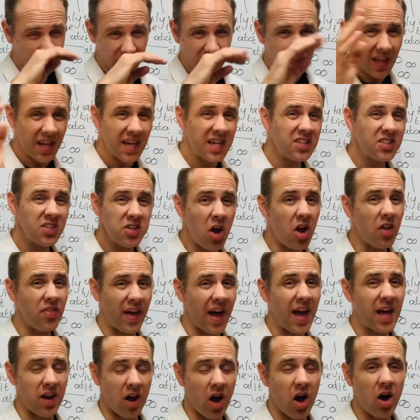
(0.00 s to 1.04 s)
It's not
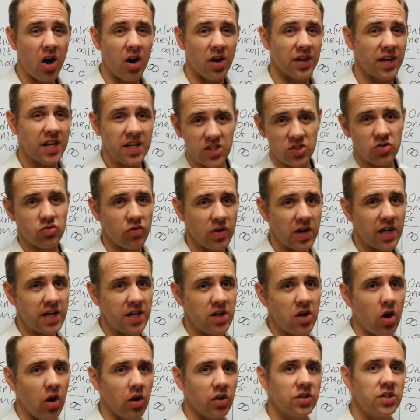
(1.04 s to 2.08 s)
that hard. It's really
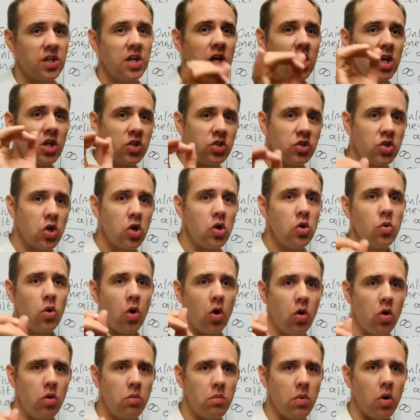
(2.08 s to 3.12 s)
not. Two
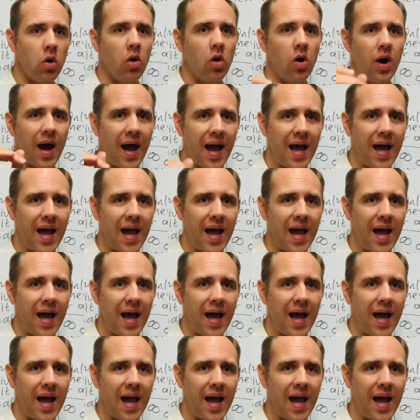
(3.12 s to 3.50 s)
or more